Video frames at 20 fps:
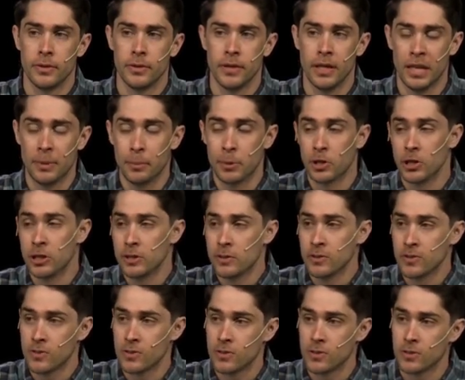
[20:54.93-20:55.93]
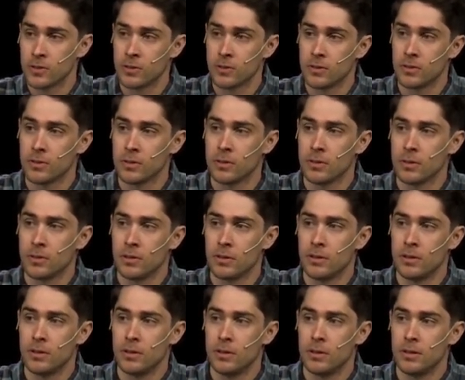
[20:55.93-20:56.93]
and immigrants
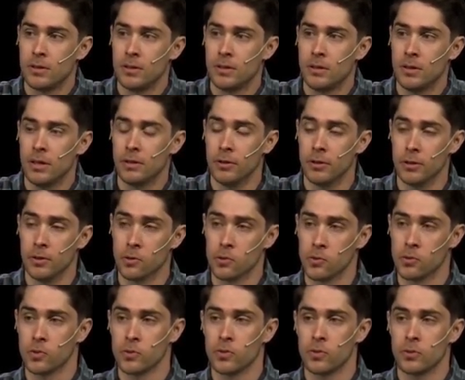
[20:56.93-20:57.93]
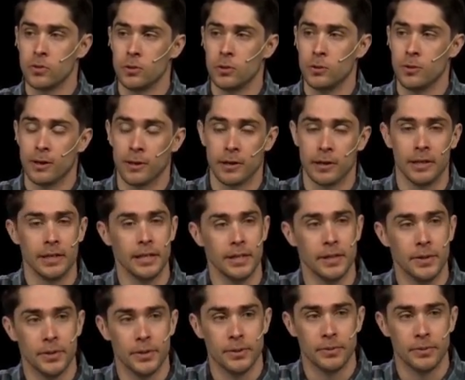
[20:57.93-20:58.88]
and those who are in need.